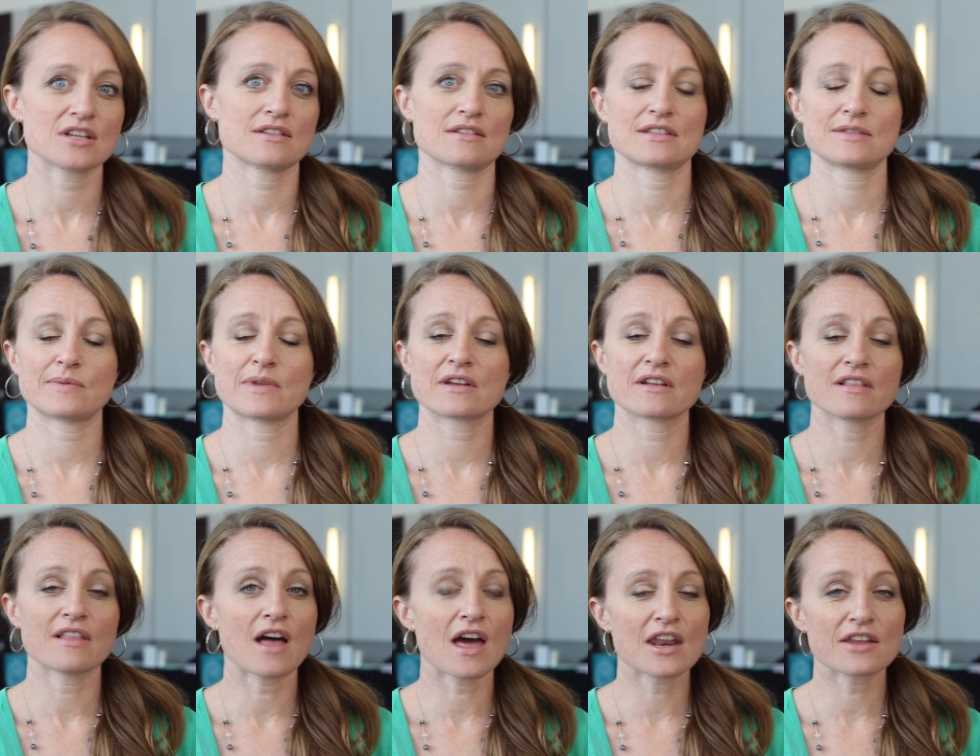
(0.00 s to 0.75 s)
I spend
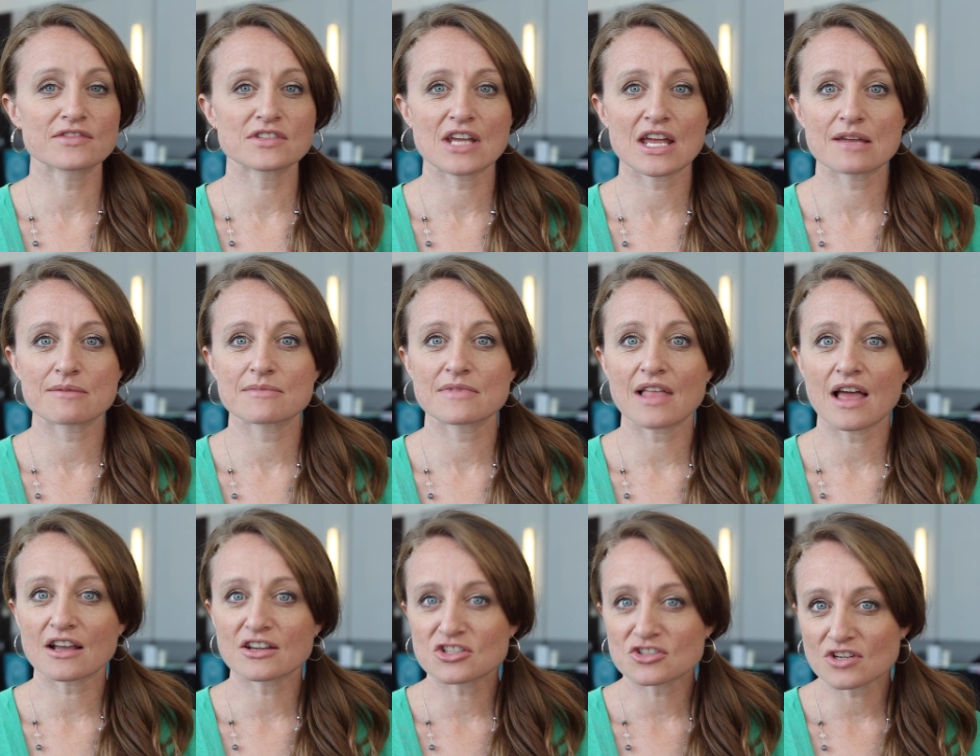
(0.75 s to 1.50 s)
a lot of time
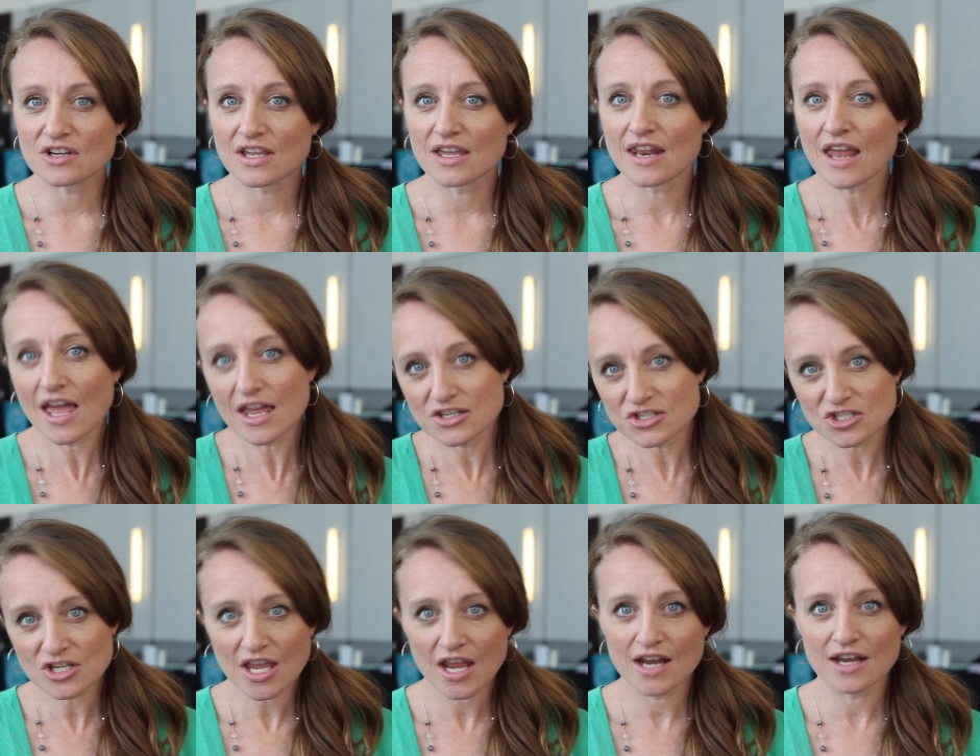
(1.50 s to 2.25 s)
lecturing and
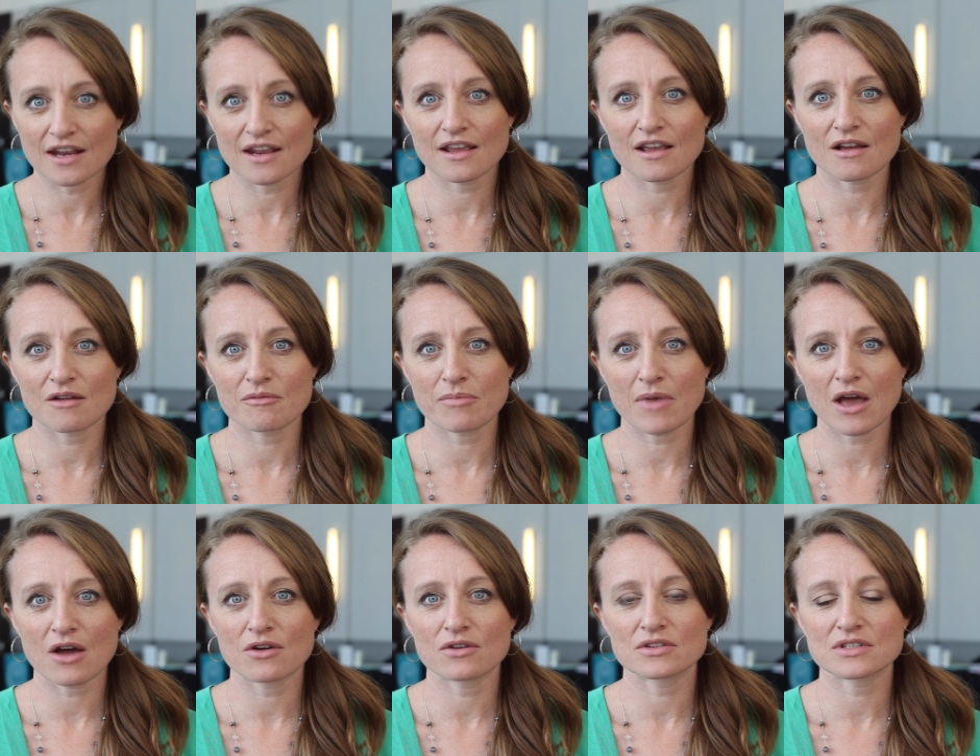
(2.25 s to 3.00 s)
educating
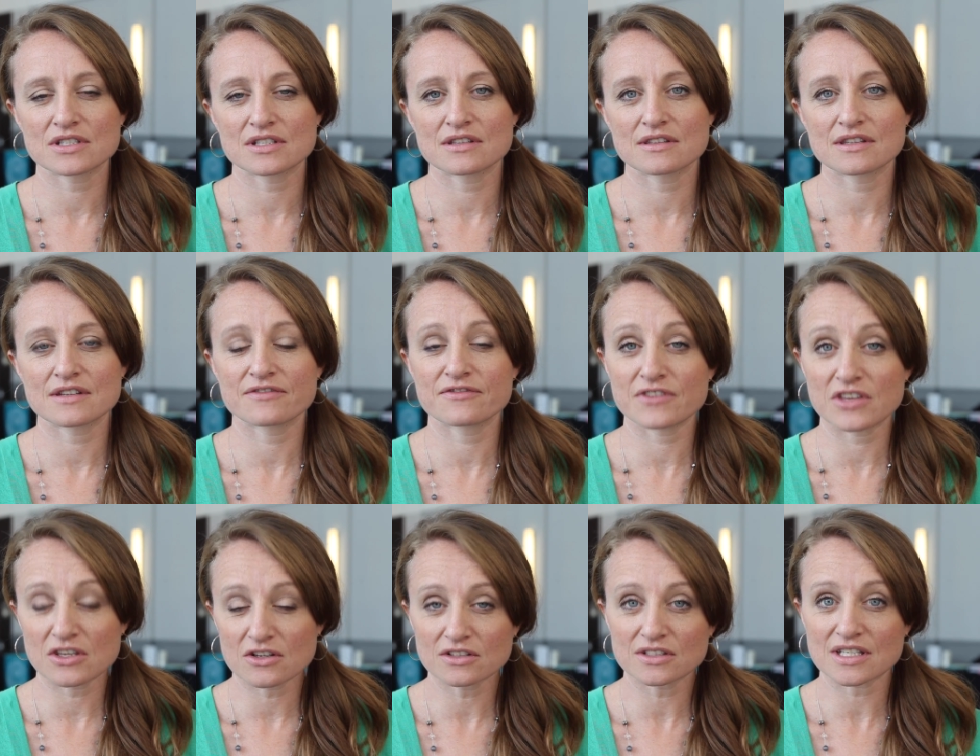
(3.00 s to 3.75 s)
about the
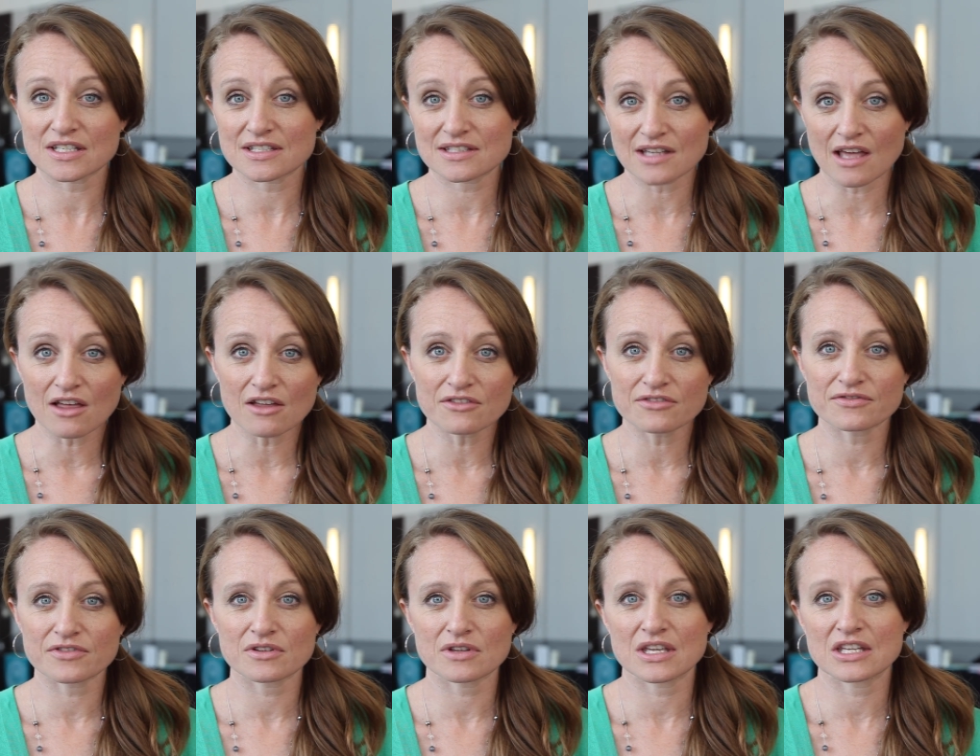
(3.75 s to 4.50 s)
field itself
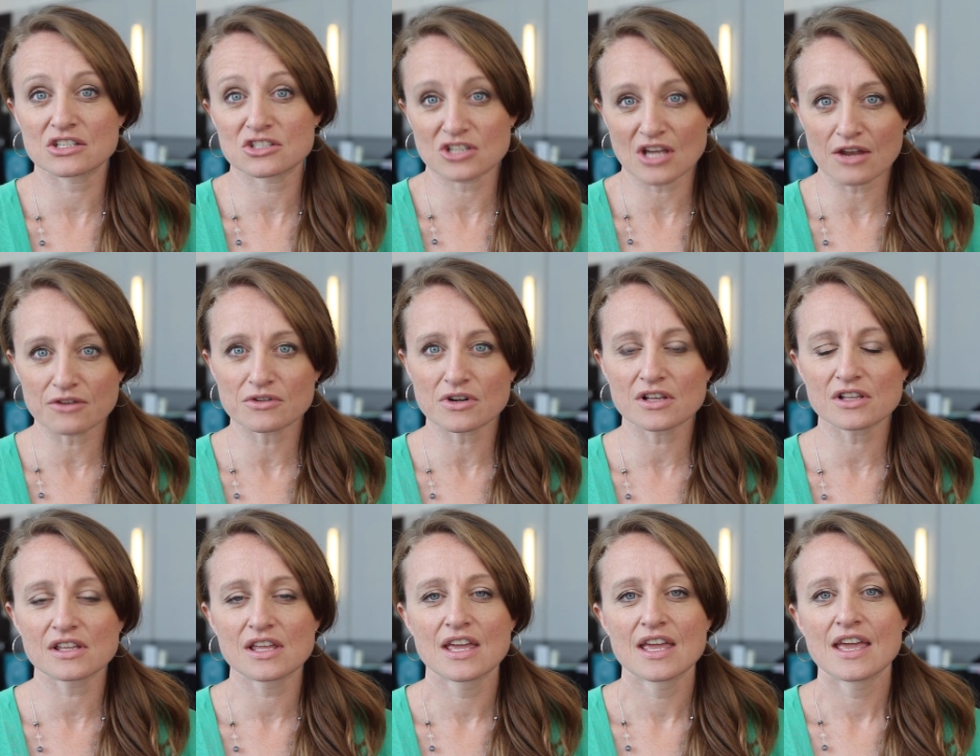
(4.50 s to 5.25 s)
in
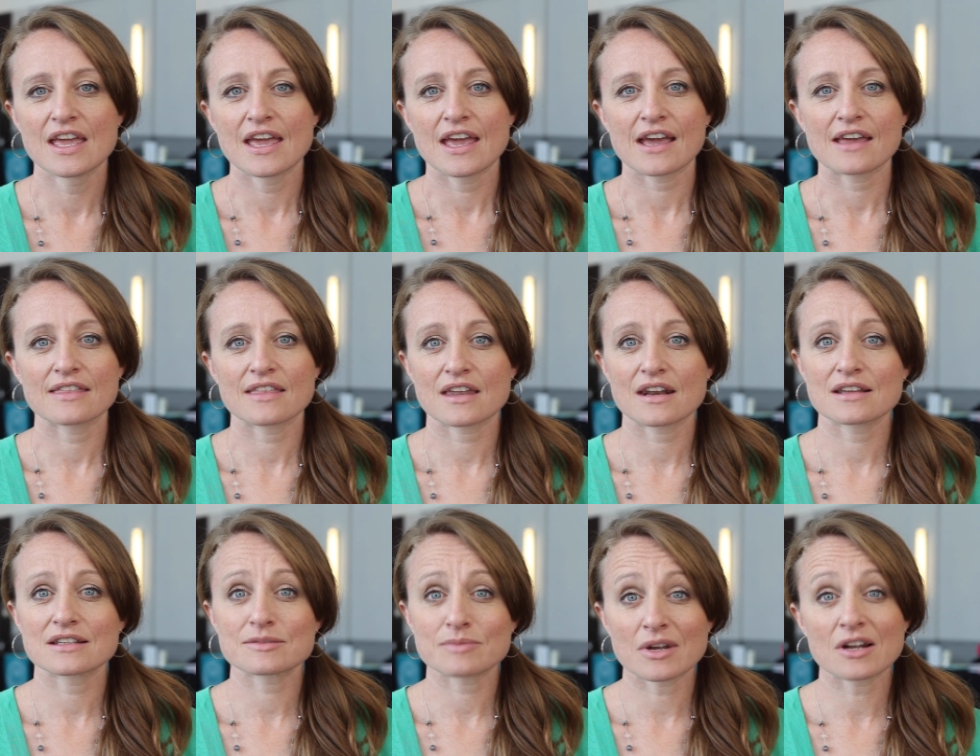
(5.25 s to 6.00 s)
general, and then
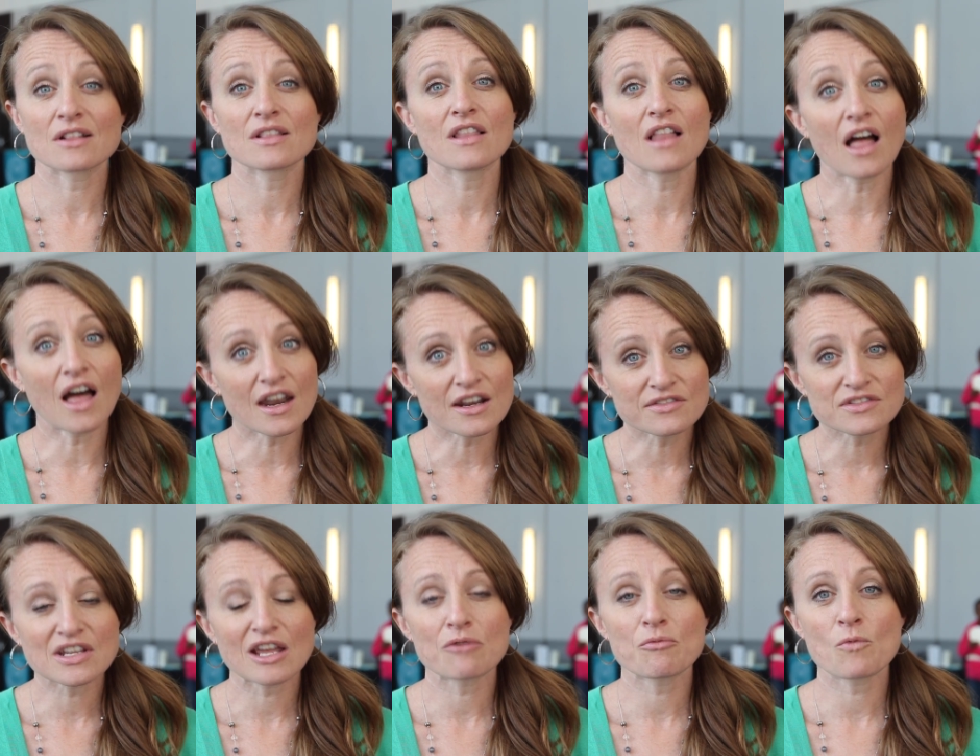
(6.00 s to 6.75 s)
I spend a lot
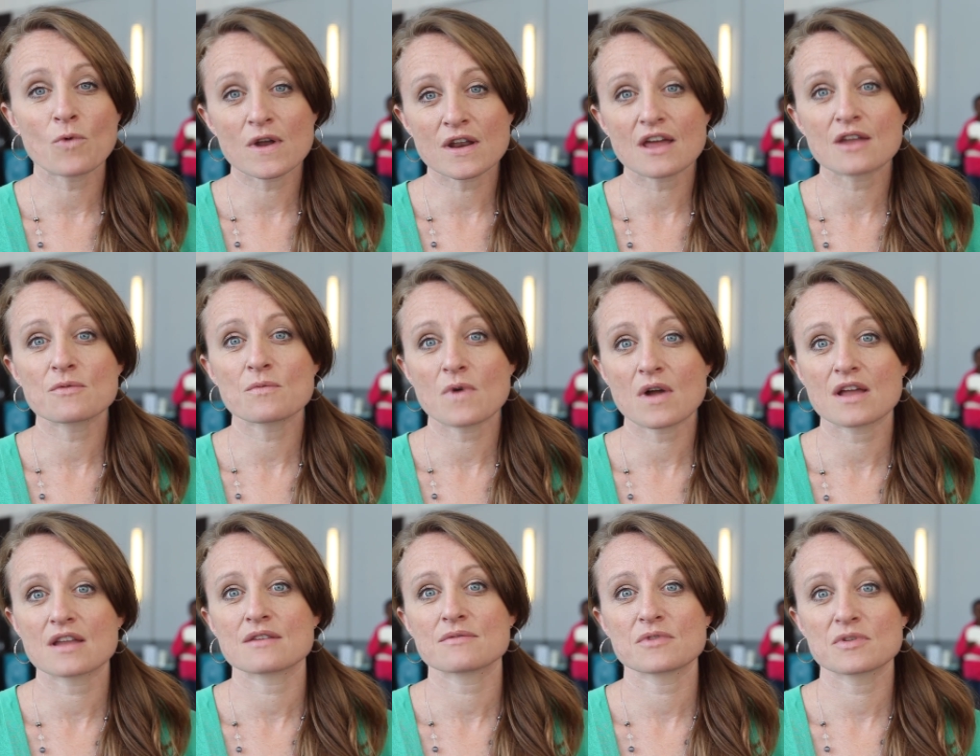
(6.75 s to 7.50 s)
of time
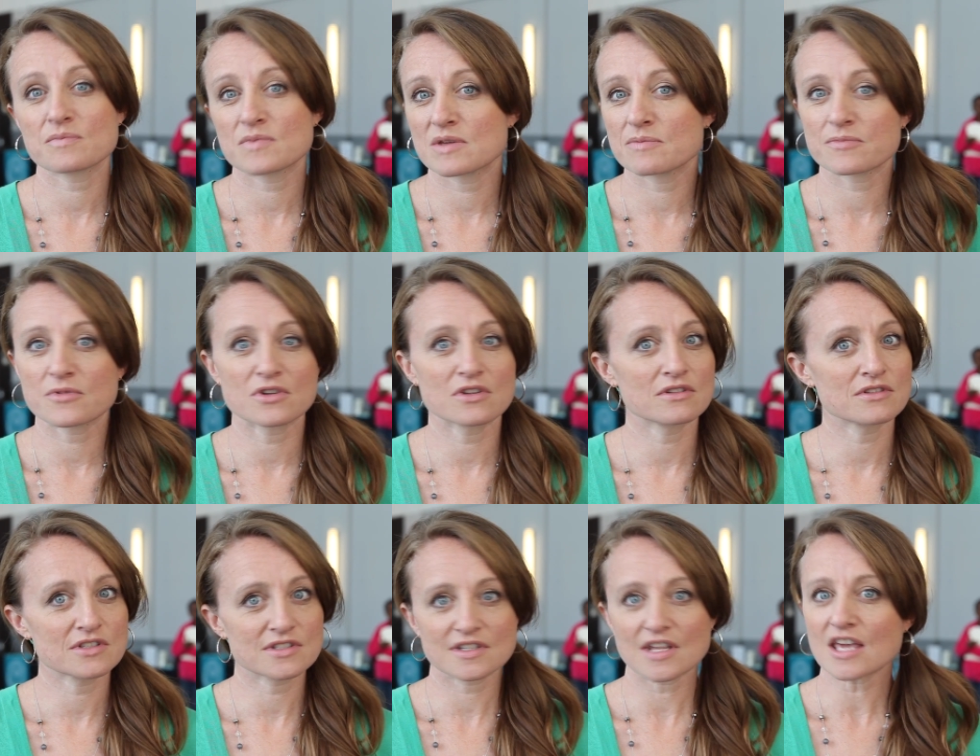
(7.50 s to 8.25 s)
one-on-one with
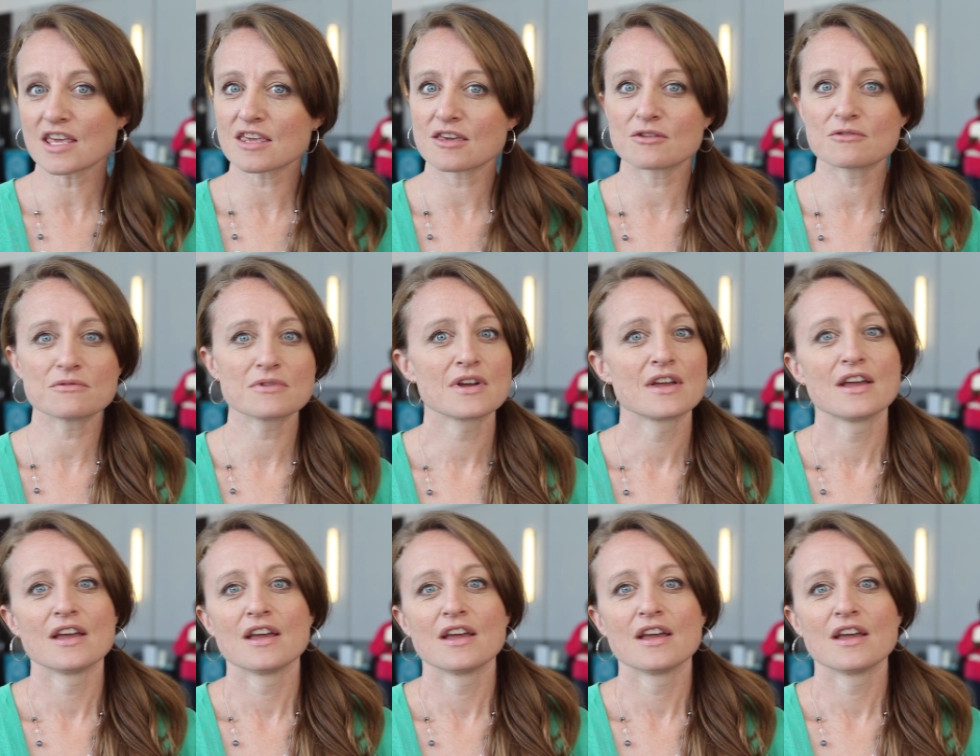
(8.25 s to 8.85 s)
people just like you